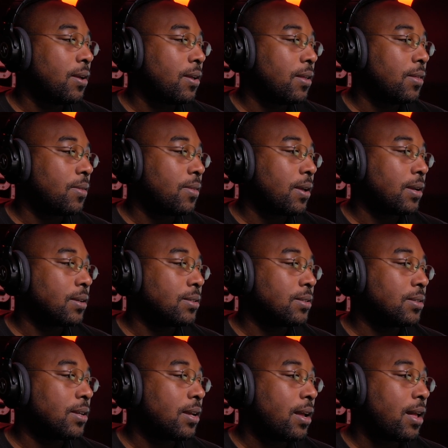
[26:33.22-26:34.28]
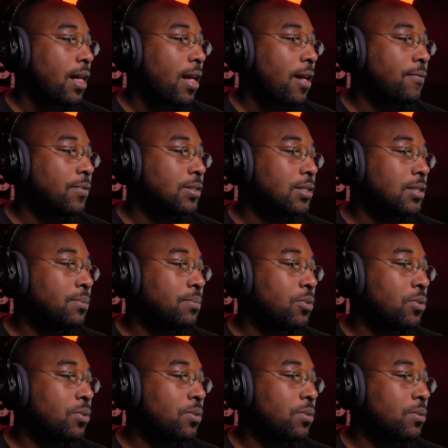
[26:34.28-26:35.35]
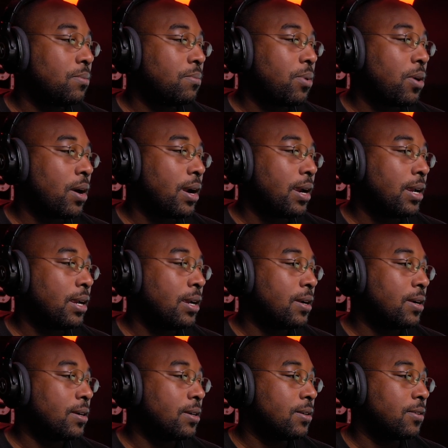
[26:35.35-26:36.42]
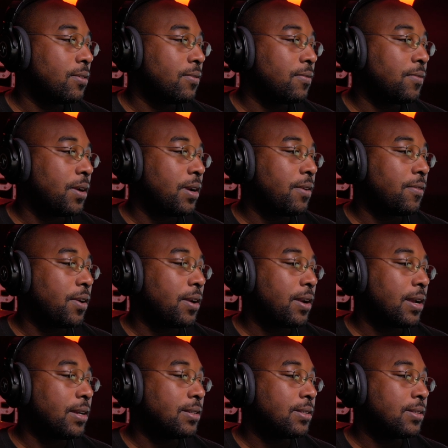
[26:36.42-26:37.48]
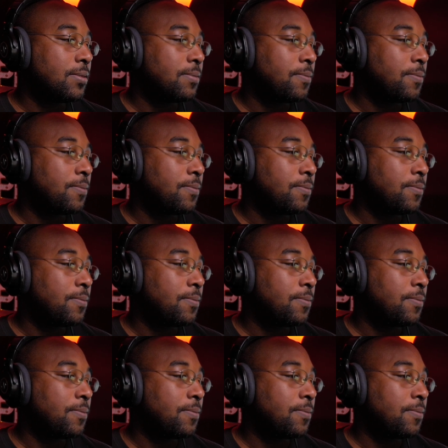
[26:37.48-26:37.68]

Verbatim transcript: and things. Have a cymbal part here, very, very nice.